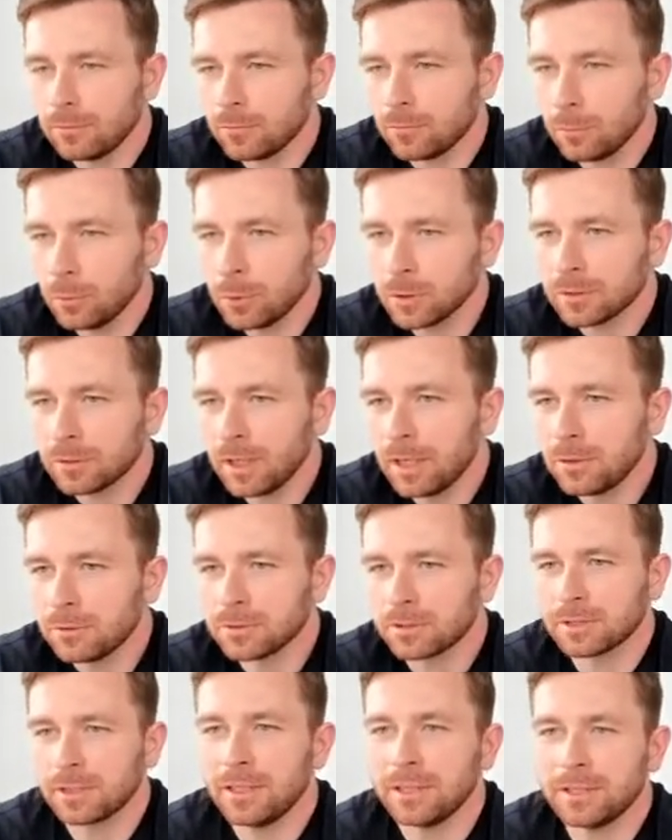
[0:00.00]
what
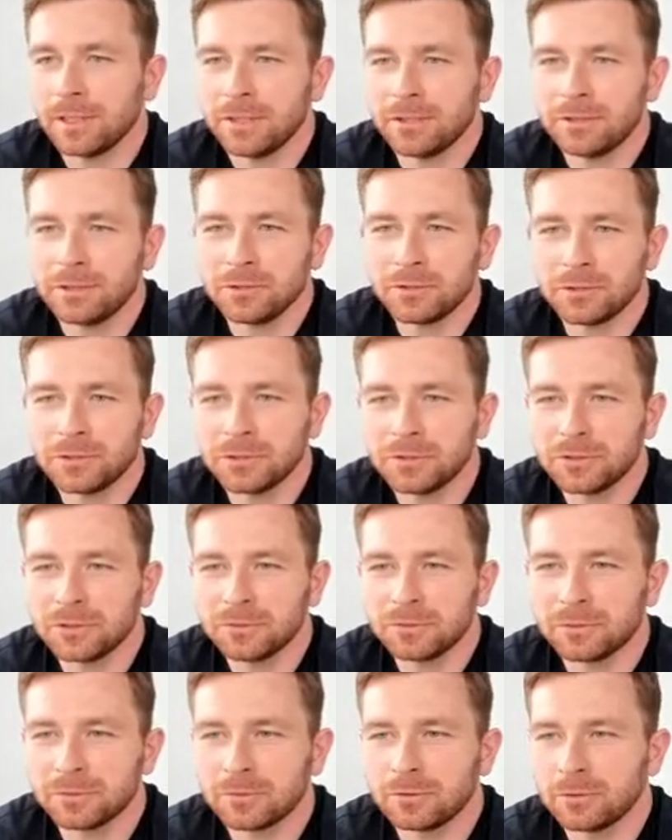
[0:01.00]
else can I do
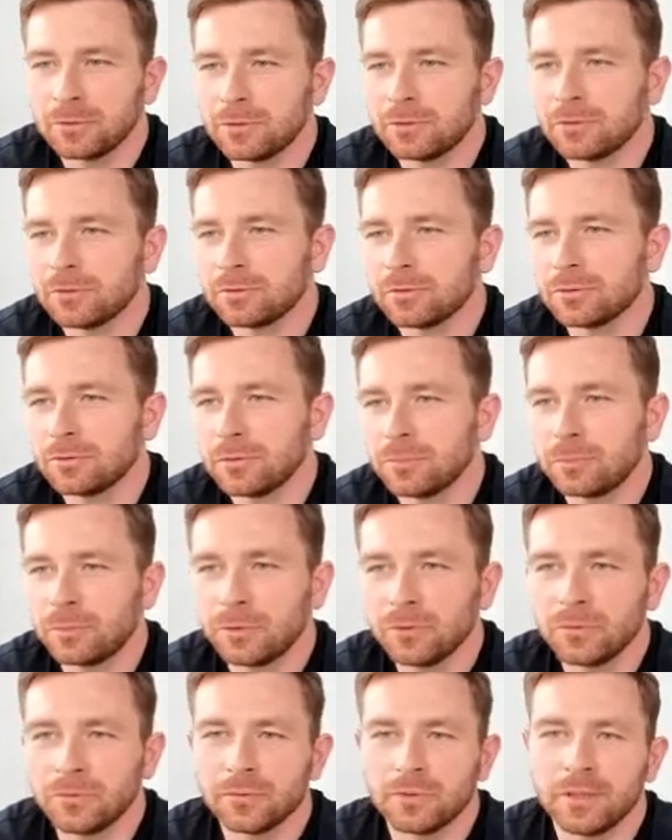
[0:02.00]
to
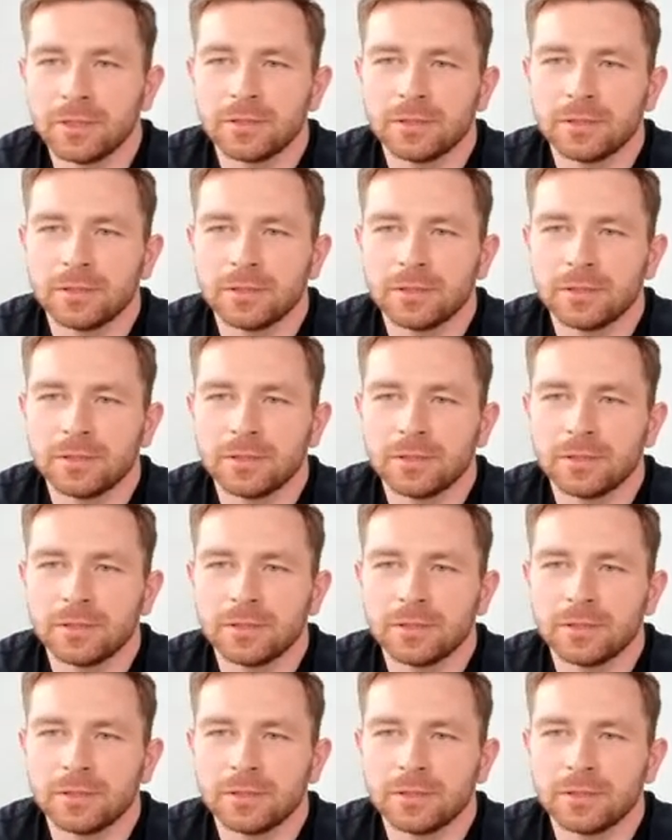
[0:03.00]
improve the